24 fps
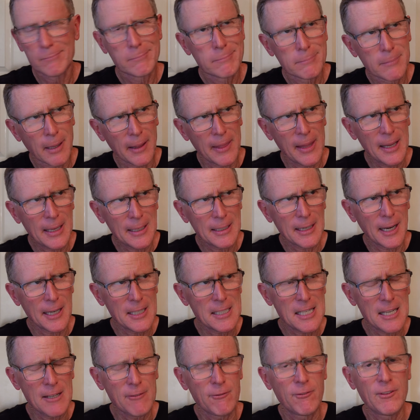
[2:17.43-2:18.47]
I think
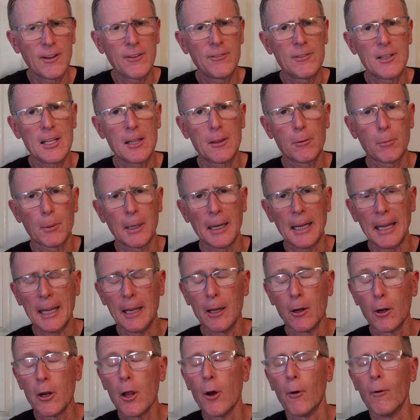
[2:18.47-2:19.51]
1953.
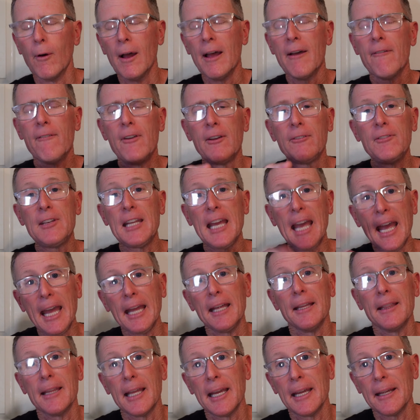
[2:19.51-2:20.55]
Oh no,
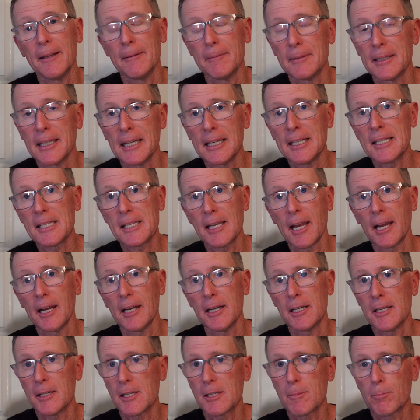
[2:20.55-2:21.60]
58. They decided
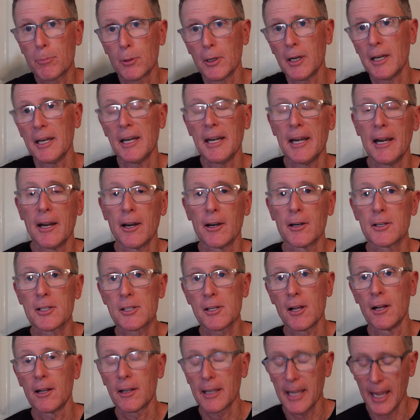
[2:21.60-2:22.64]
to put it in an
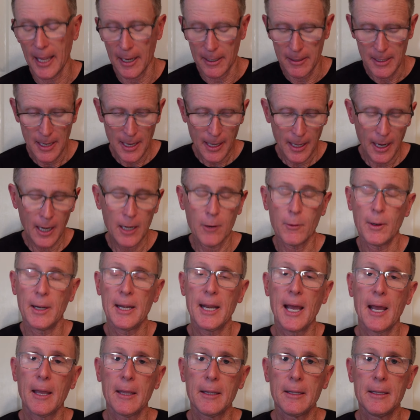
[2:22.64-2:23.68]
aerosol can. Anyway,
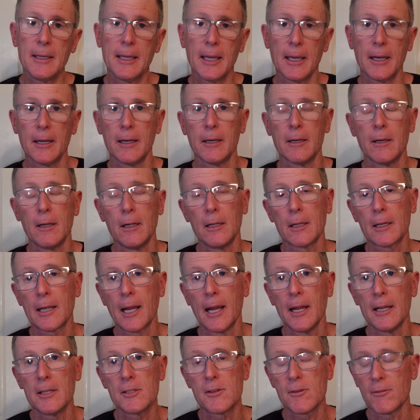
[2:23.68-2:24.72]
now you can get it in all
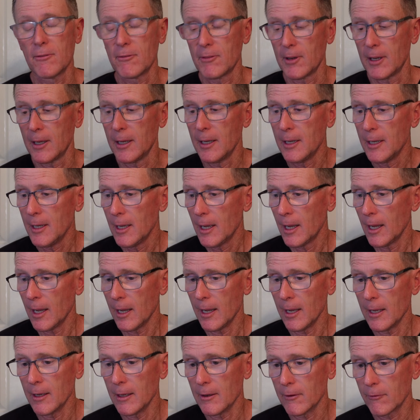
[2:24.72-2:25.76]
kinds of
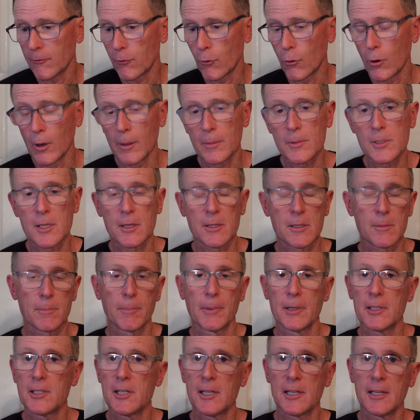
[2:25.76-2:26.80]
forms. There's a
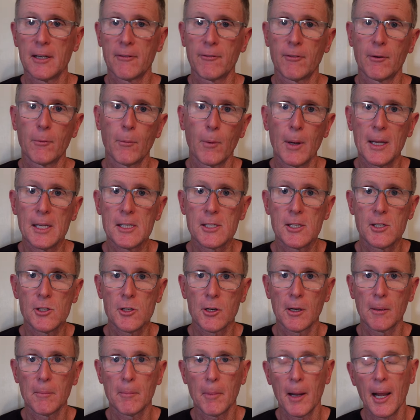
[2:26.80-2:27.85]
bunch of different ways that you
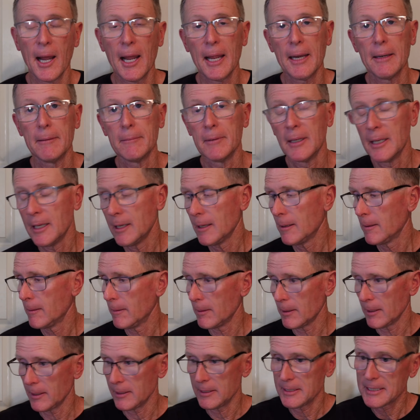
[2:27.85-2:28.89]
can buy it.
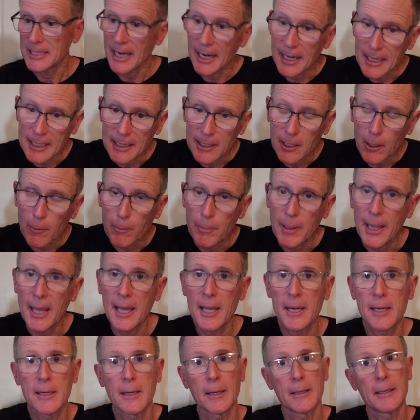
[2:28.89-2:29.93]
A tiny little
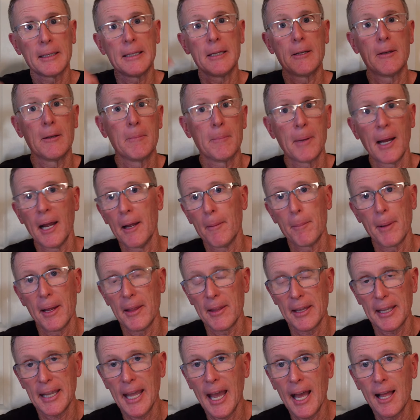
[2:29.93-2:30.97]
pen. You can buy it by the
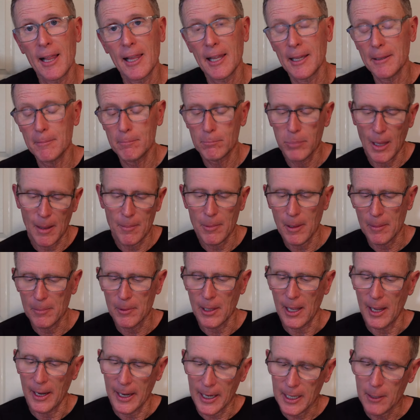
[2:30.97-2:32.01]
gallon. Blah blah
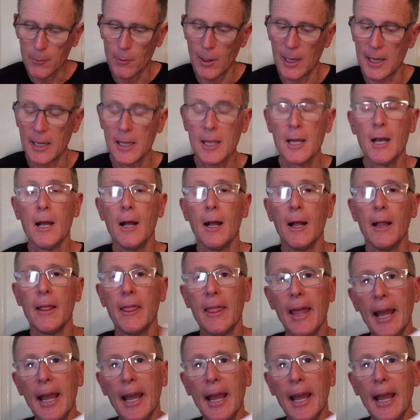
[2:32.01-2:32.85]
blah. Anyway, they